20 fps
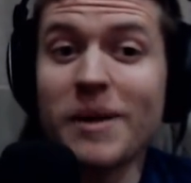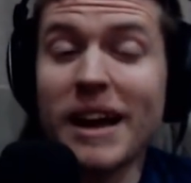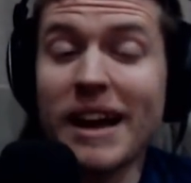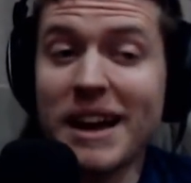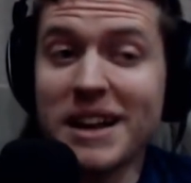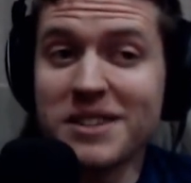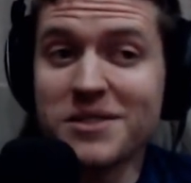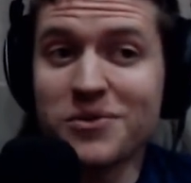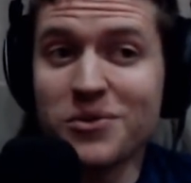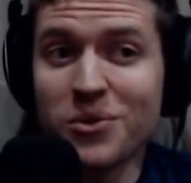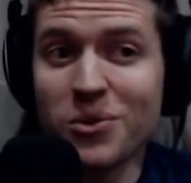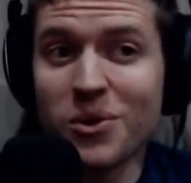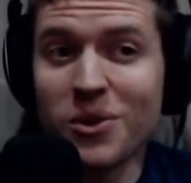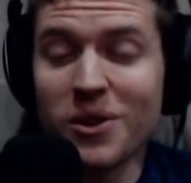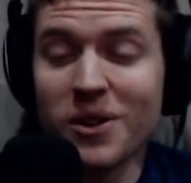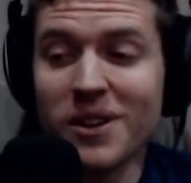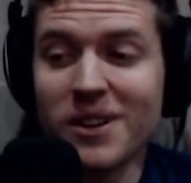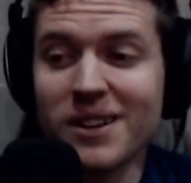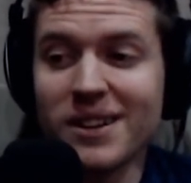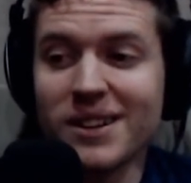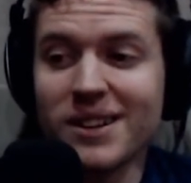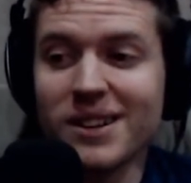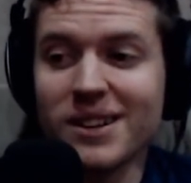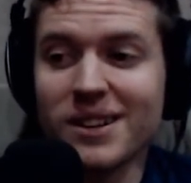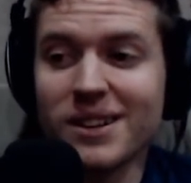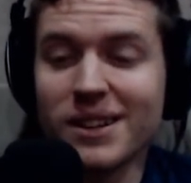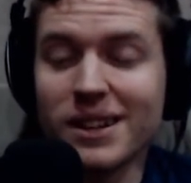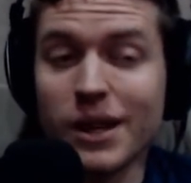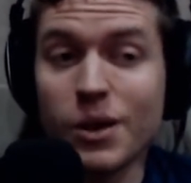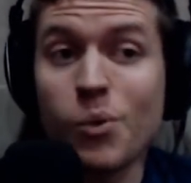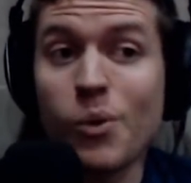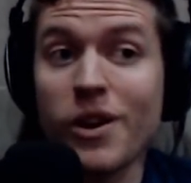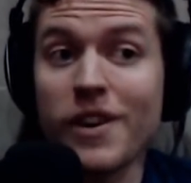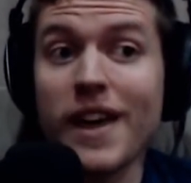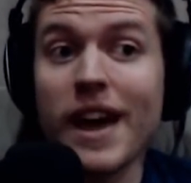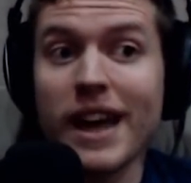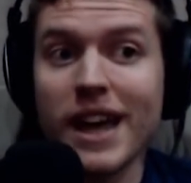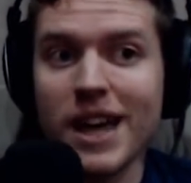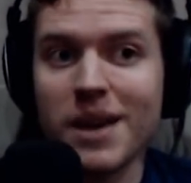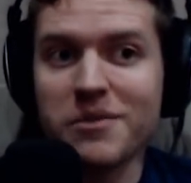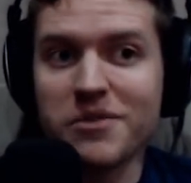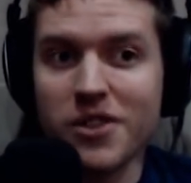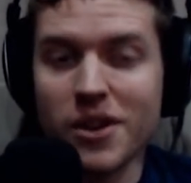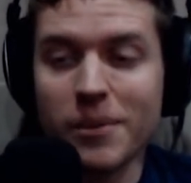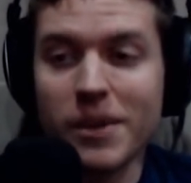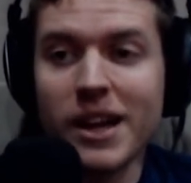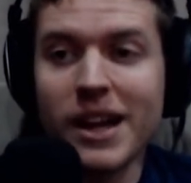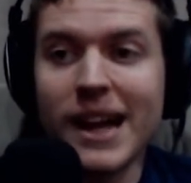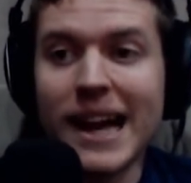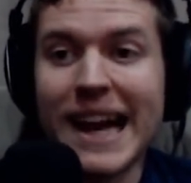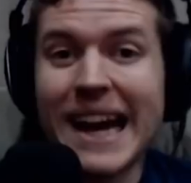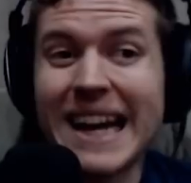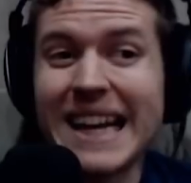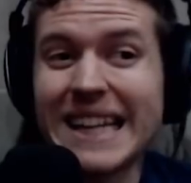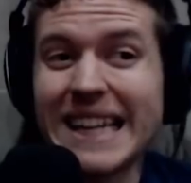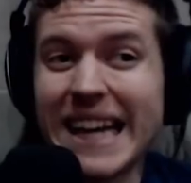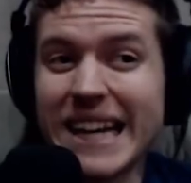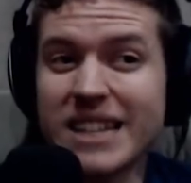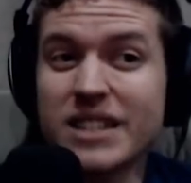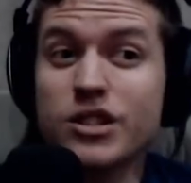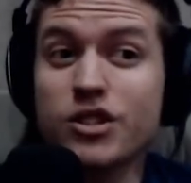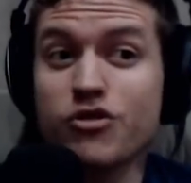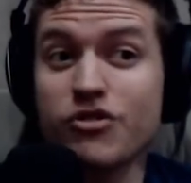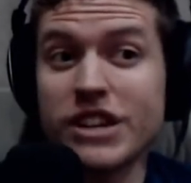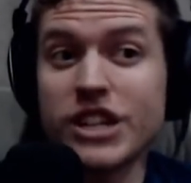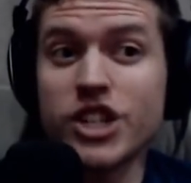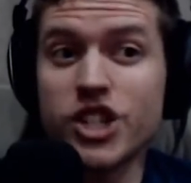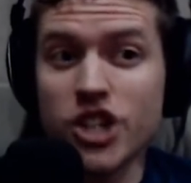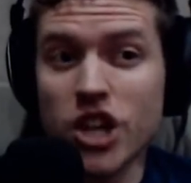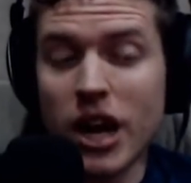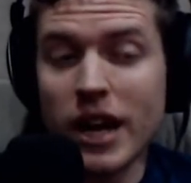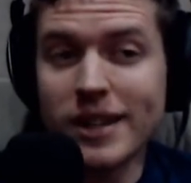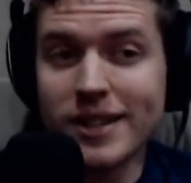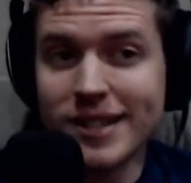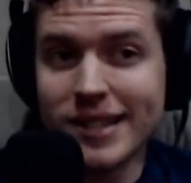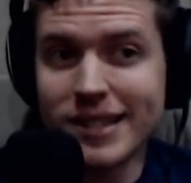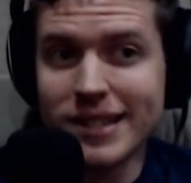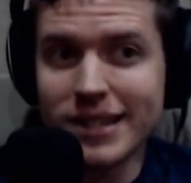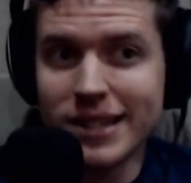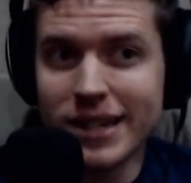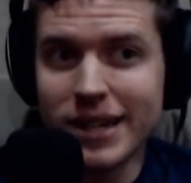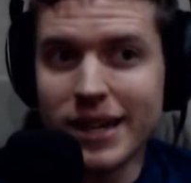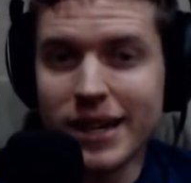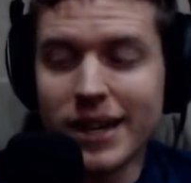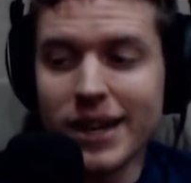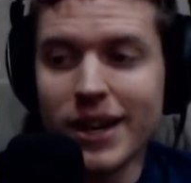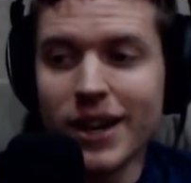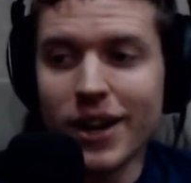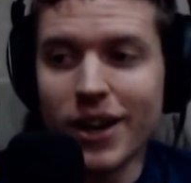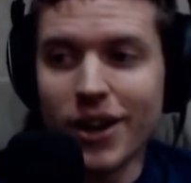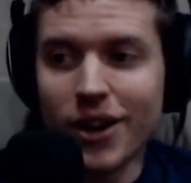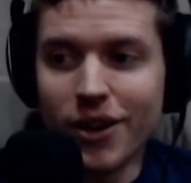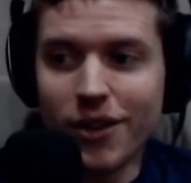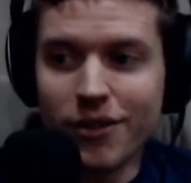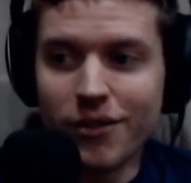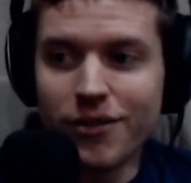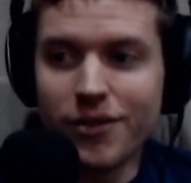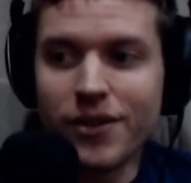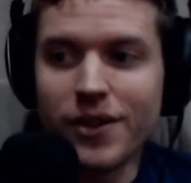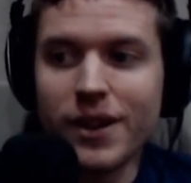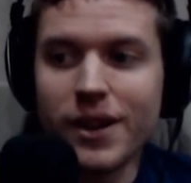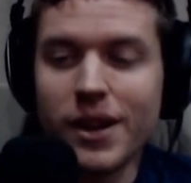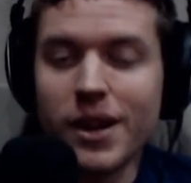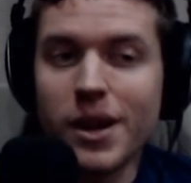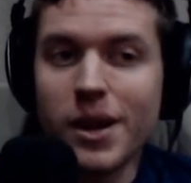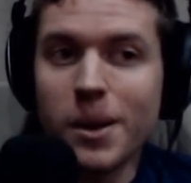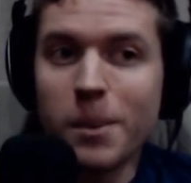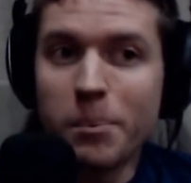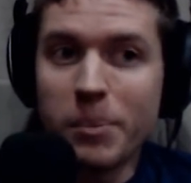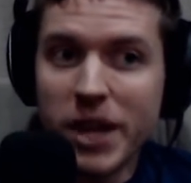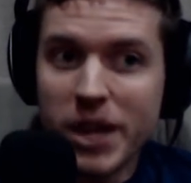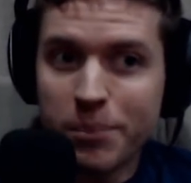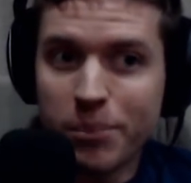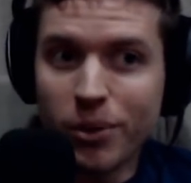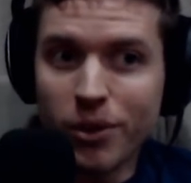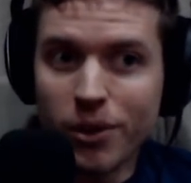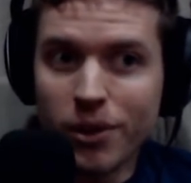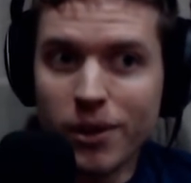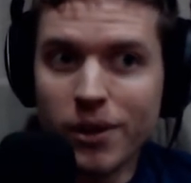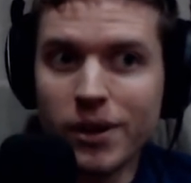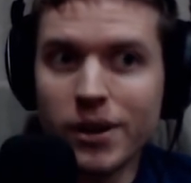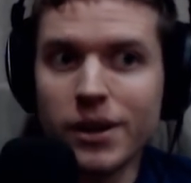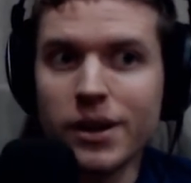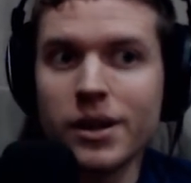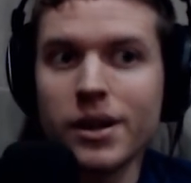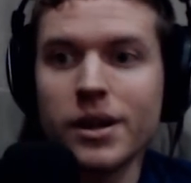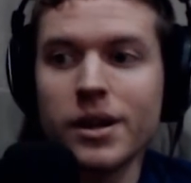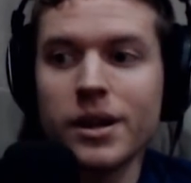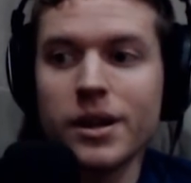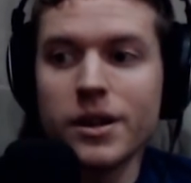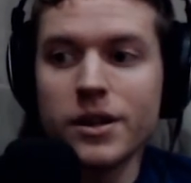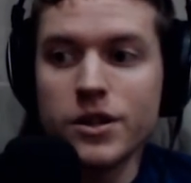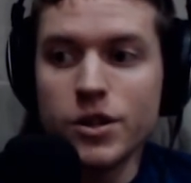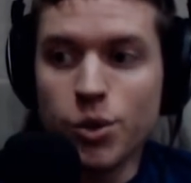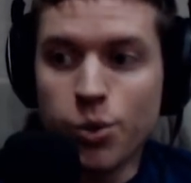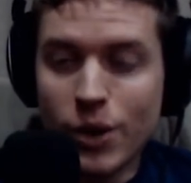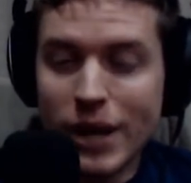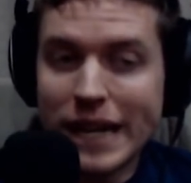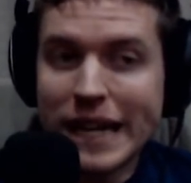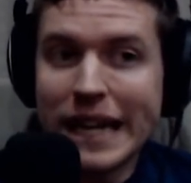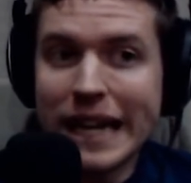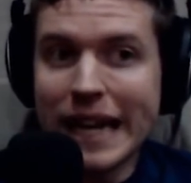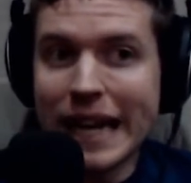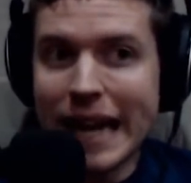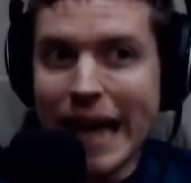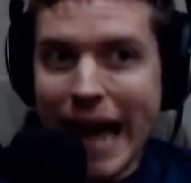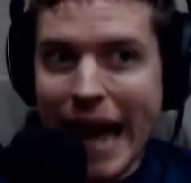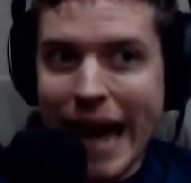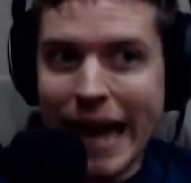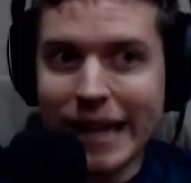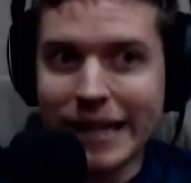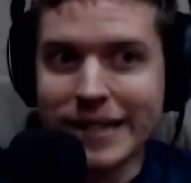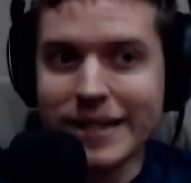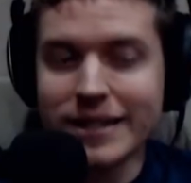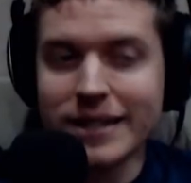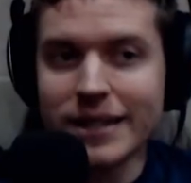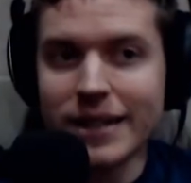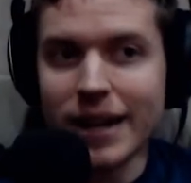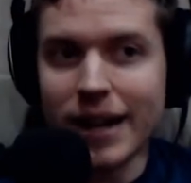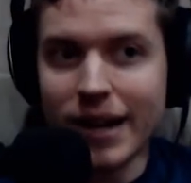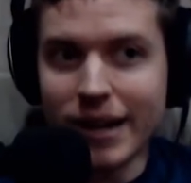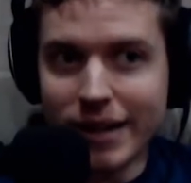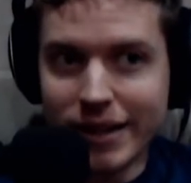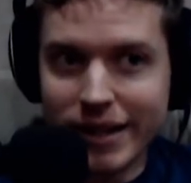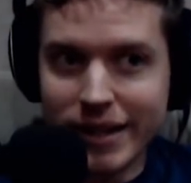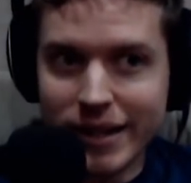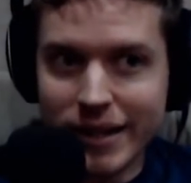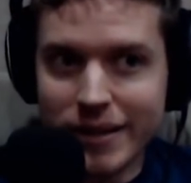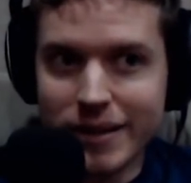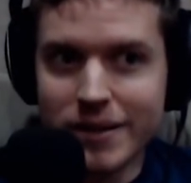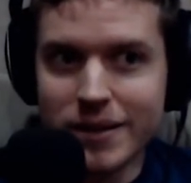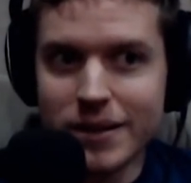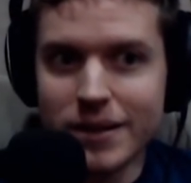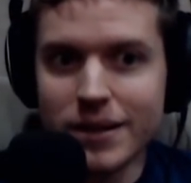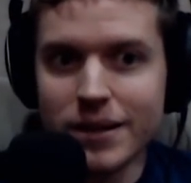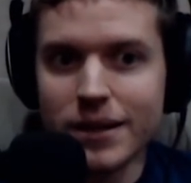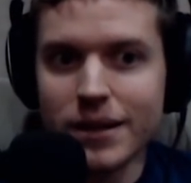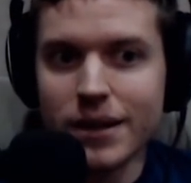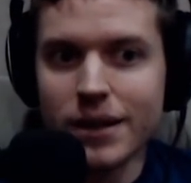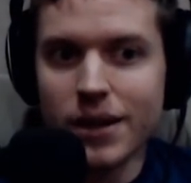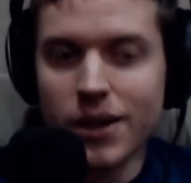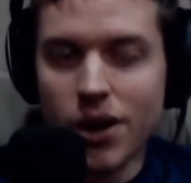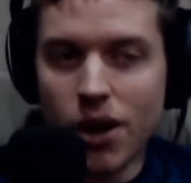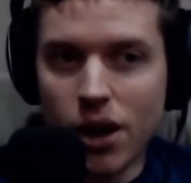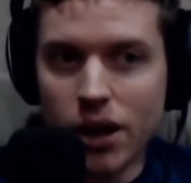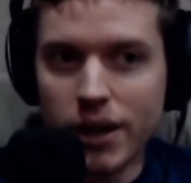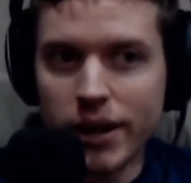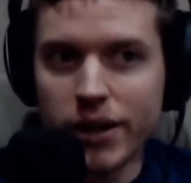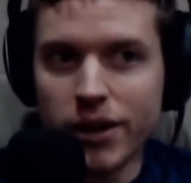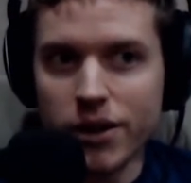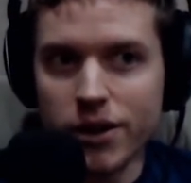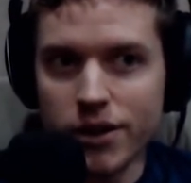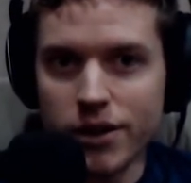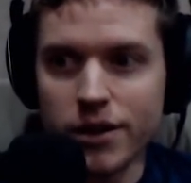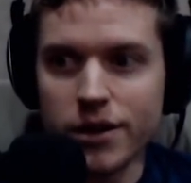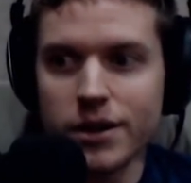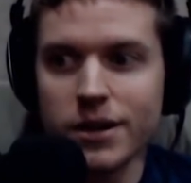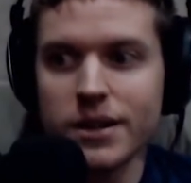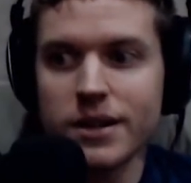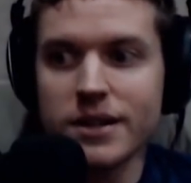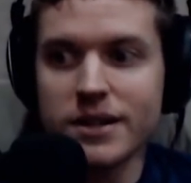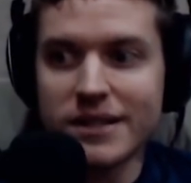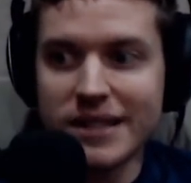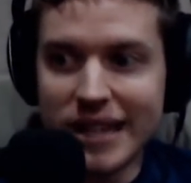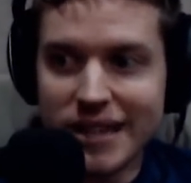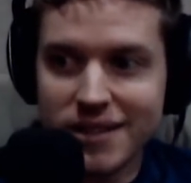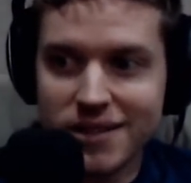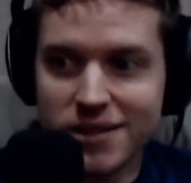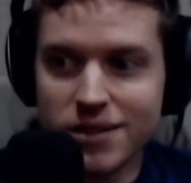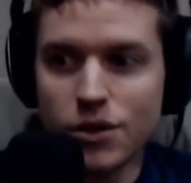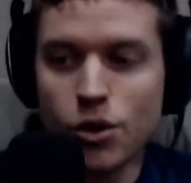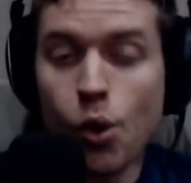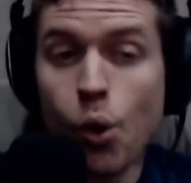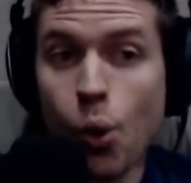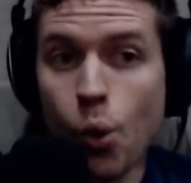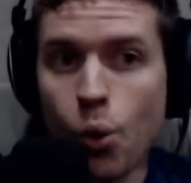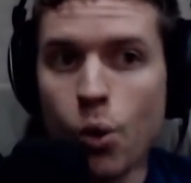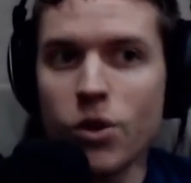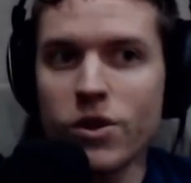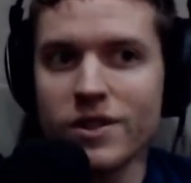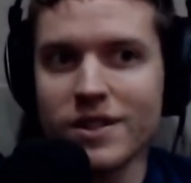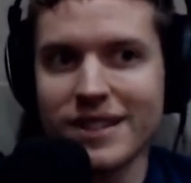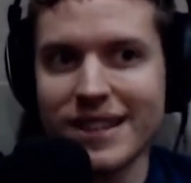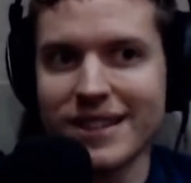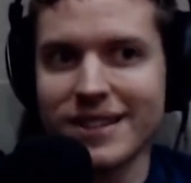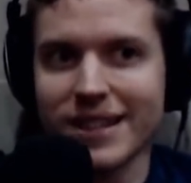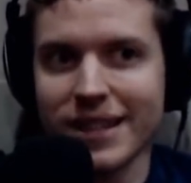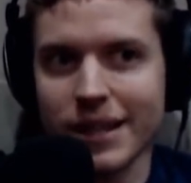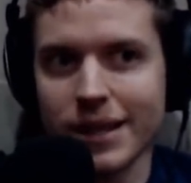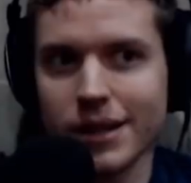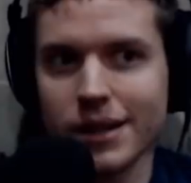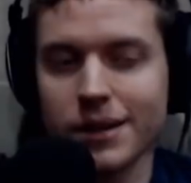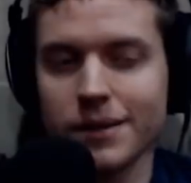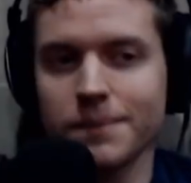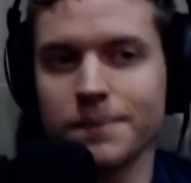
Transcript: I asked for where that came from. I got a lot of screenshots of people tweeting at Annalise calling her Sis or Sissy.